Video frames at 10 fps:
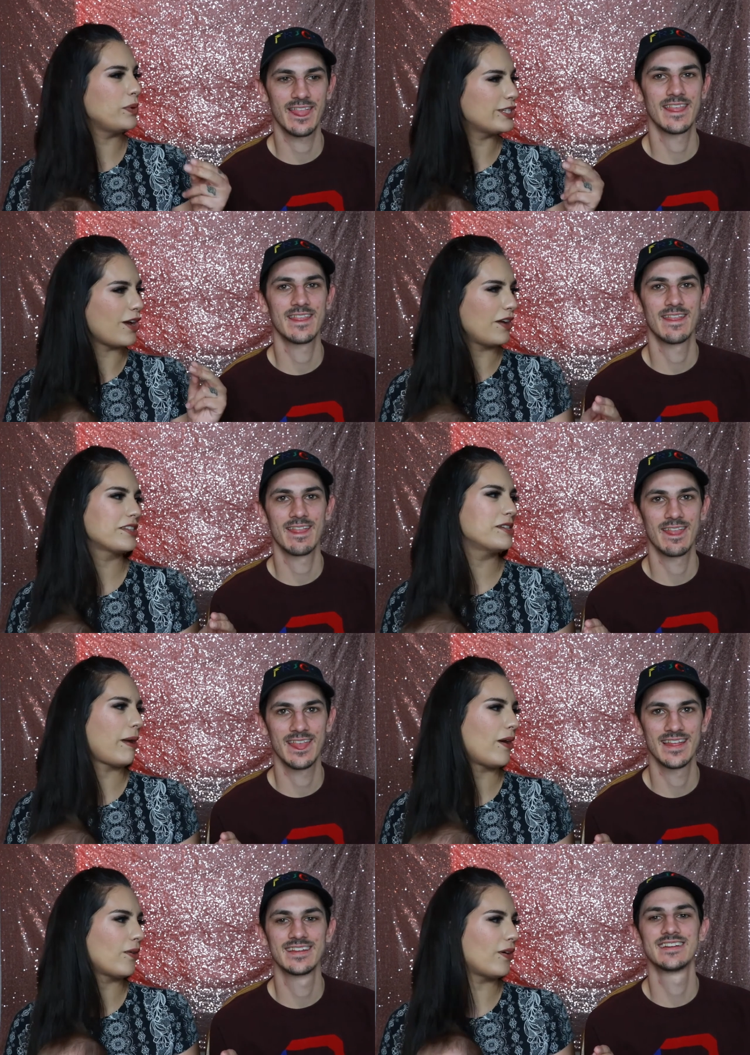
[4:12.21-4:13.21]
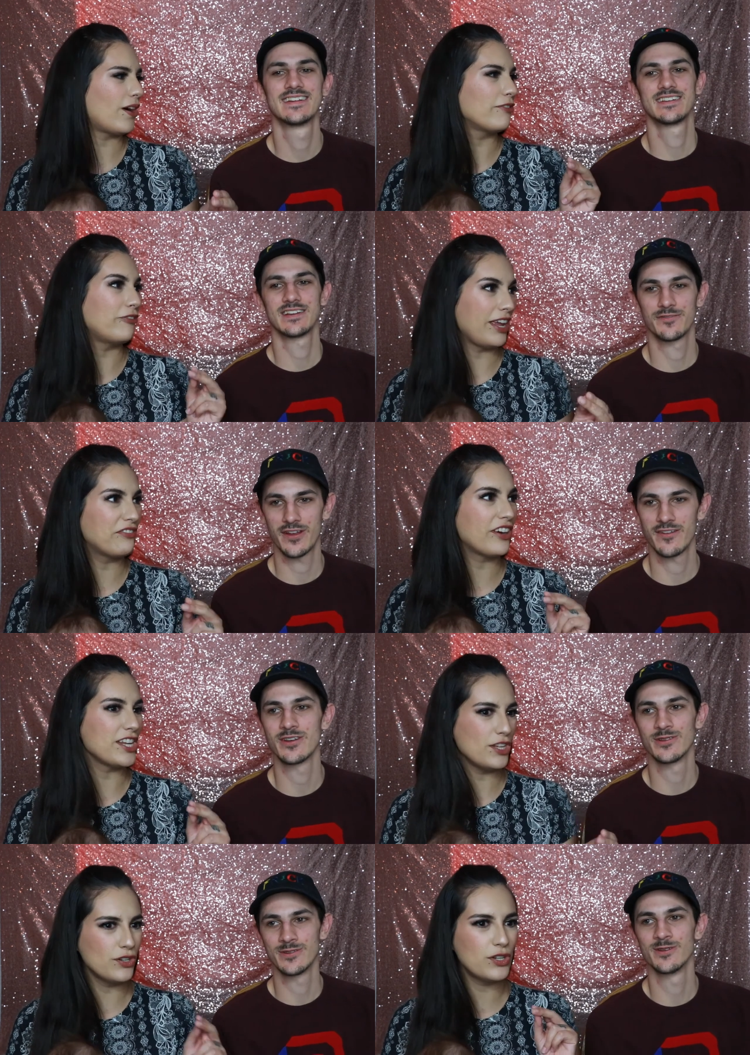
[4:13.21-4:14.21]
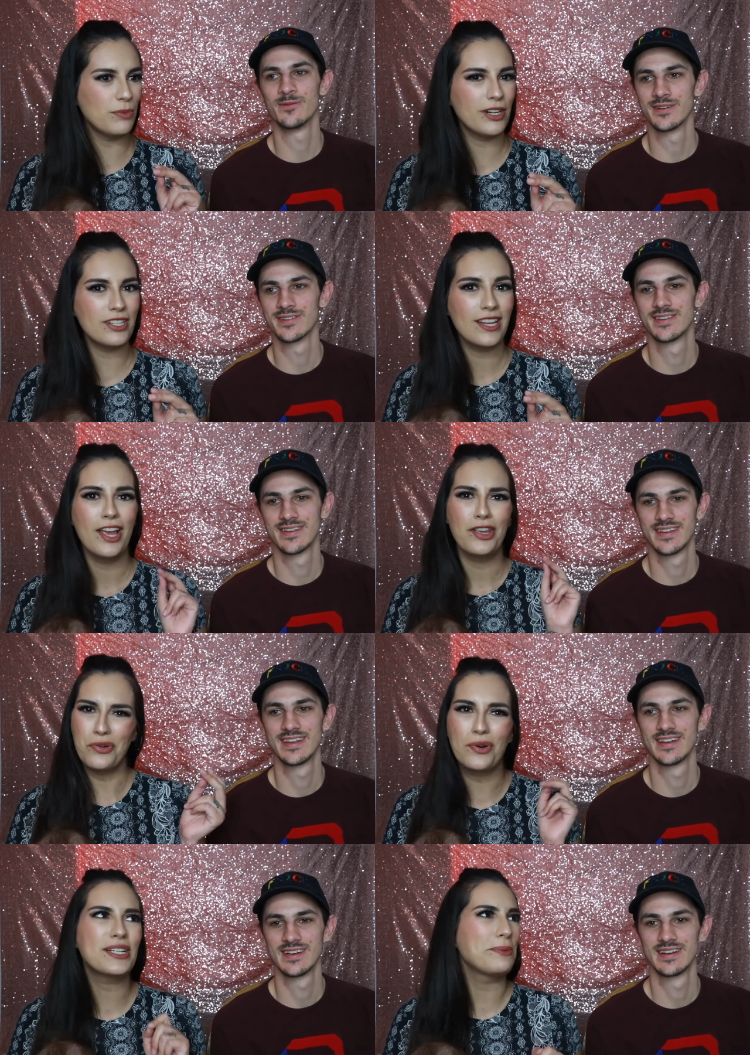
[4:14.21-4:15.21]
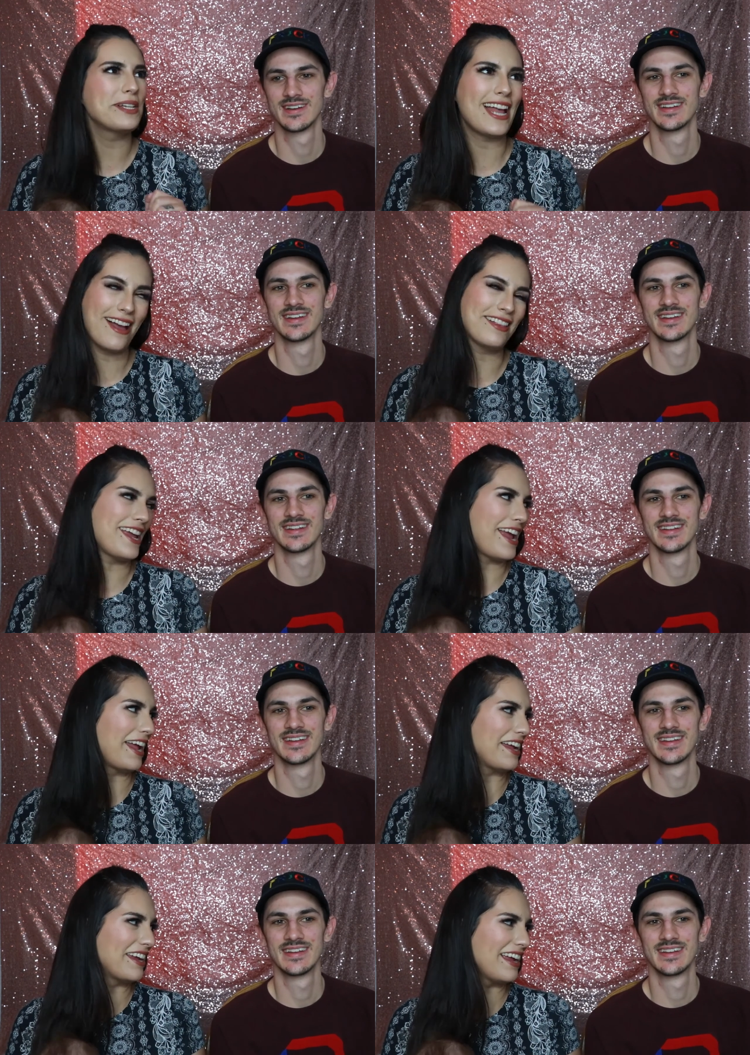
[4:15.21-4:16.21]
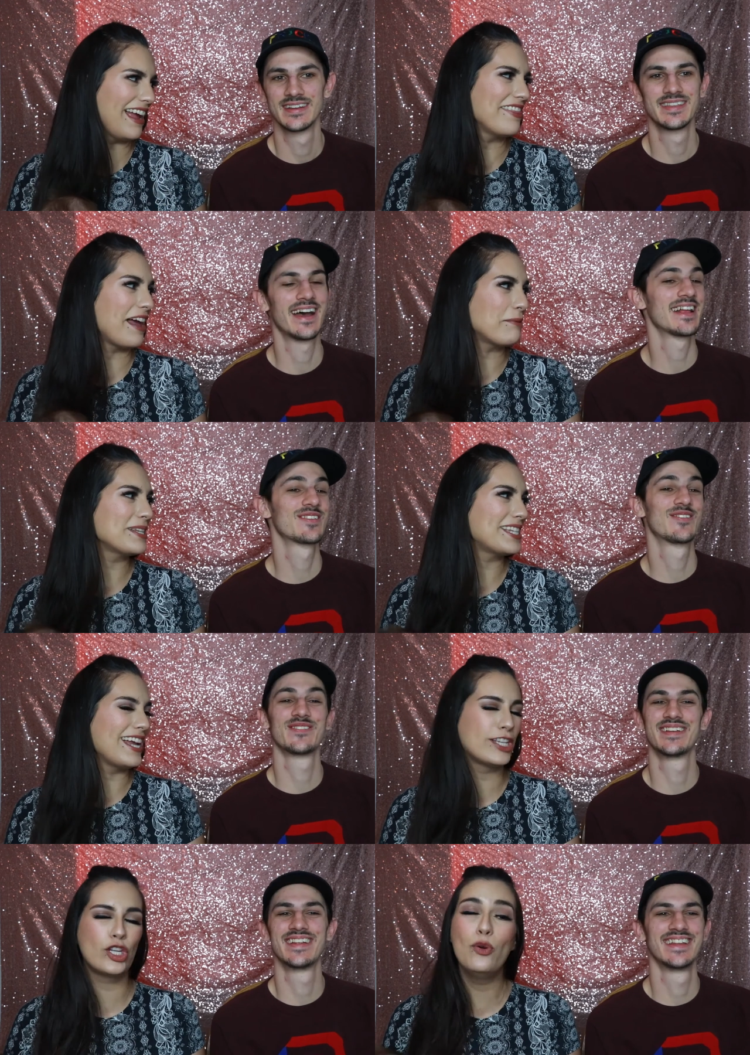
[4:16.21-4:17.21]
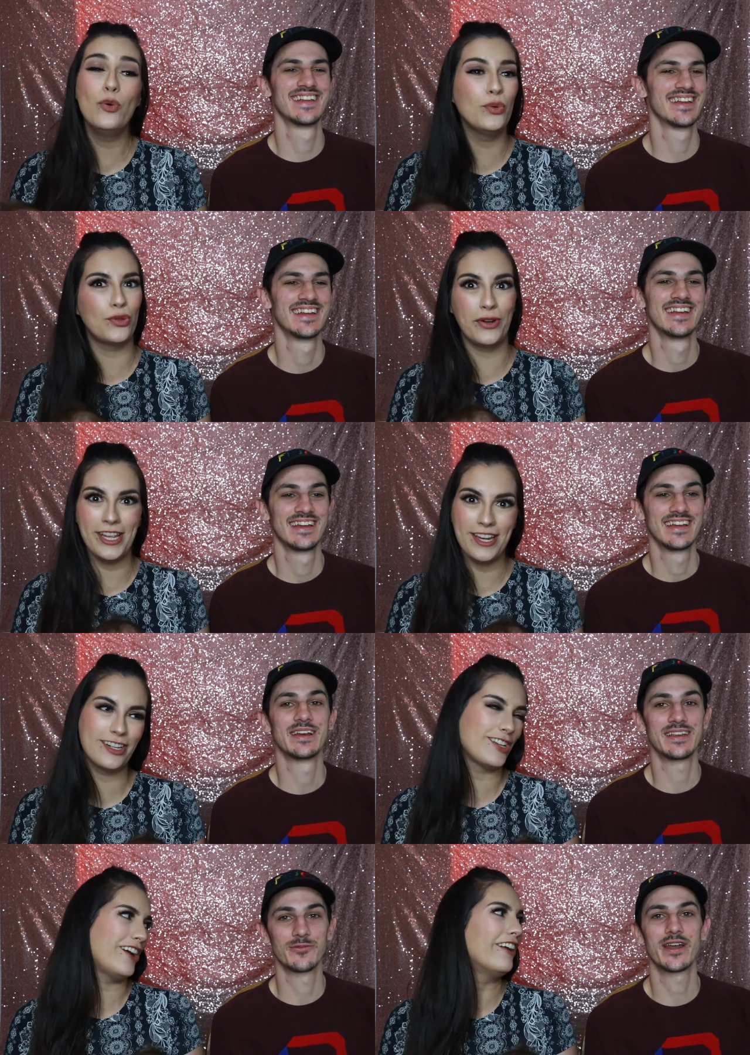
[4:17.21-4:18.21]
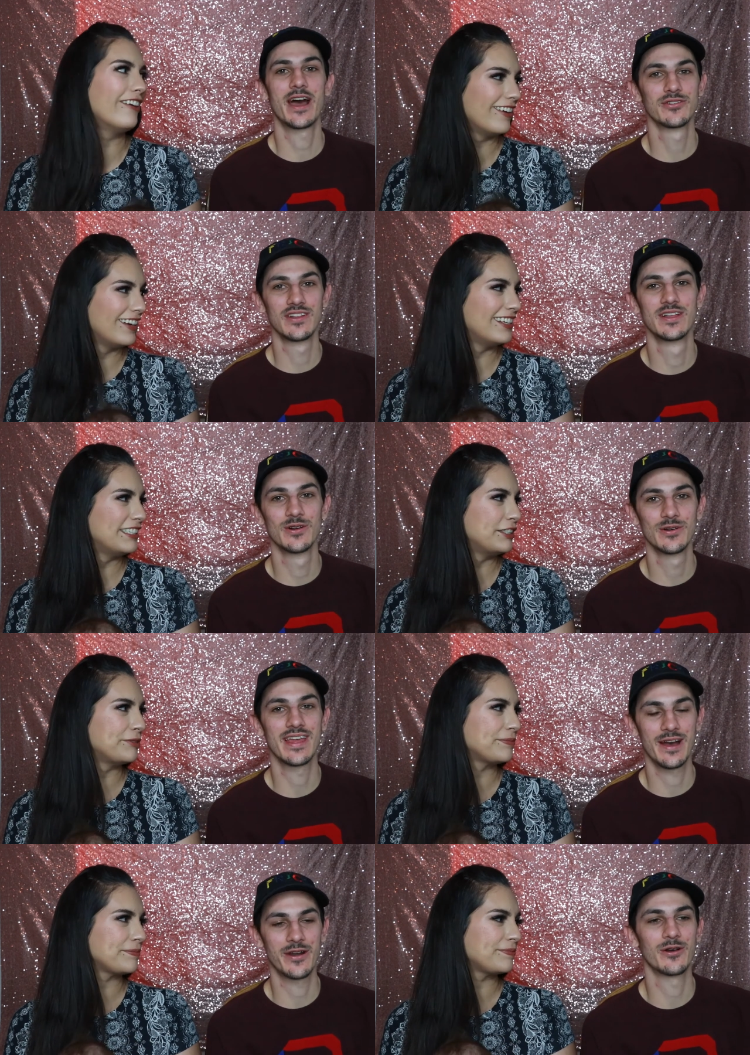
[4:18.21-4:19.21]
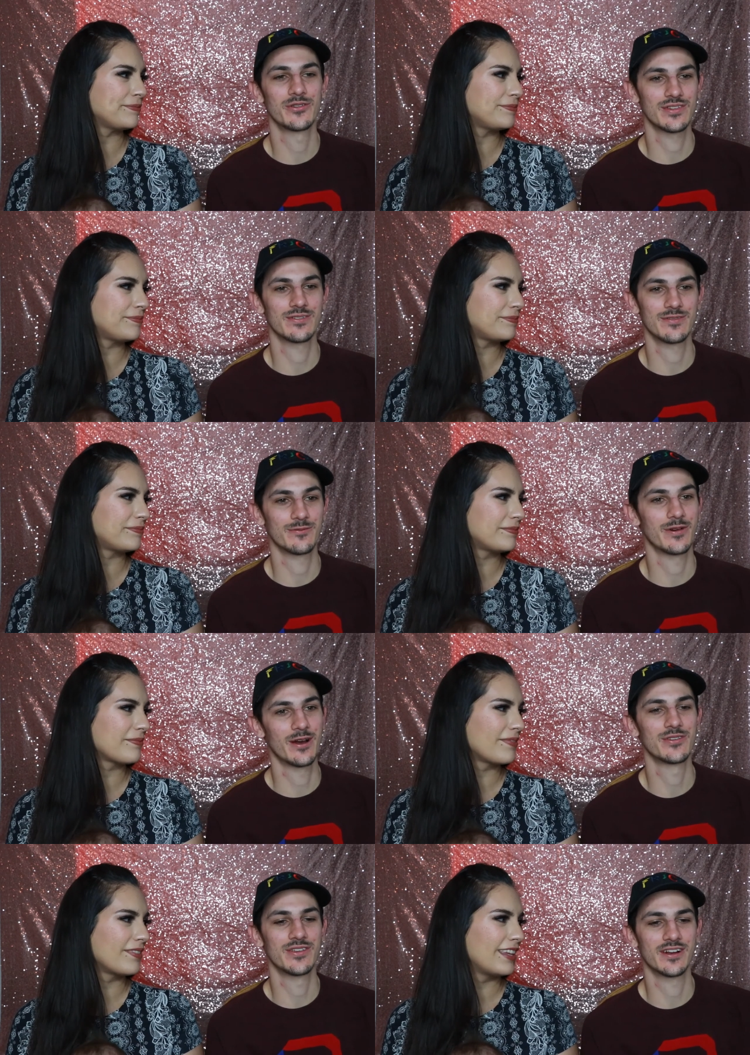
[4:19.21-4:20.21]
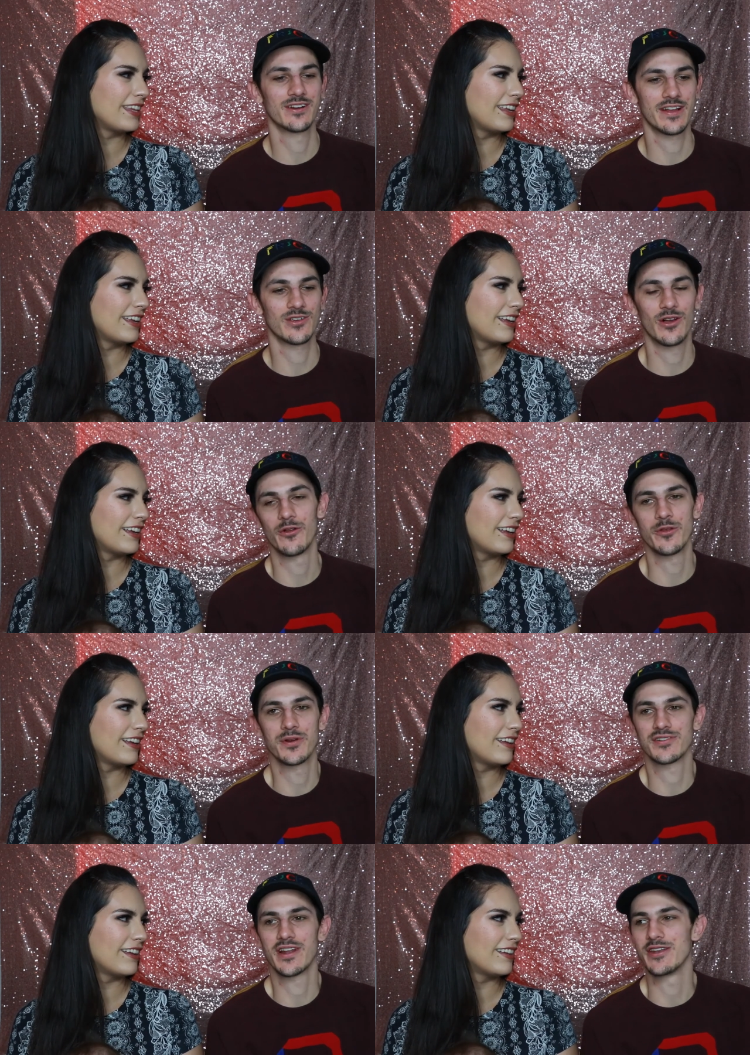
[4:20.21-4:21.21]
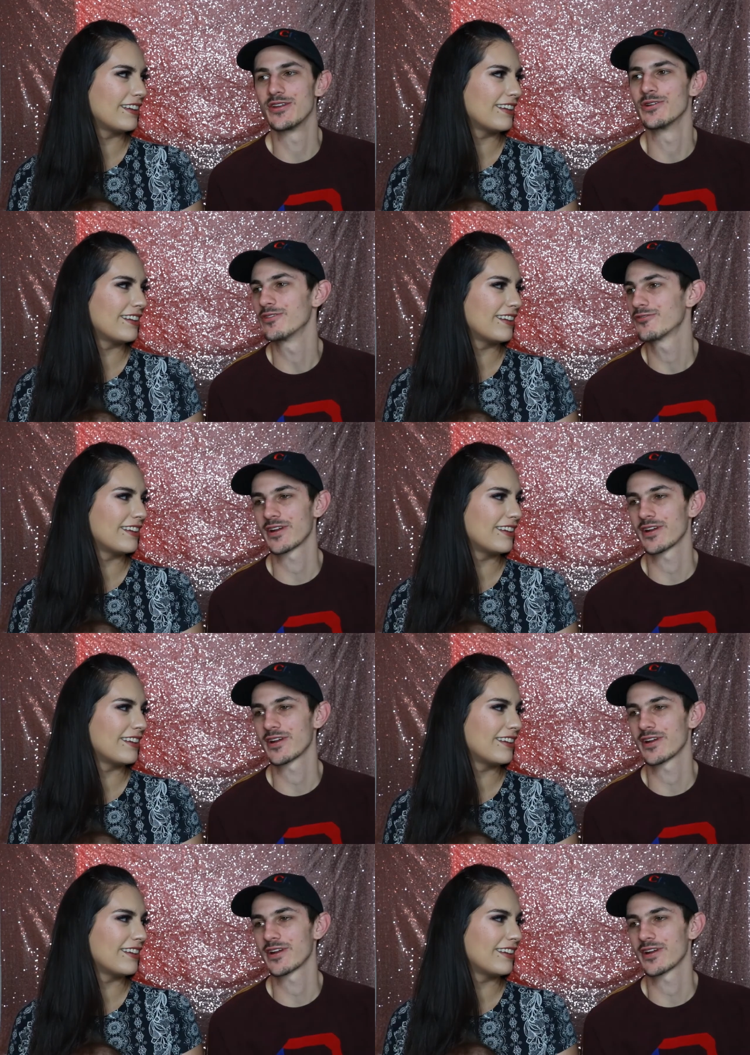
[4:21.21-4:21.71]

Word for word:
Speaker 1: talked about our favorite, favorite YouTubers, YouTubers, yours was Ali-A and that was like two three years ago when
Speaker 2: i was a little yeah when i was when i was younger that's all the only person i knew for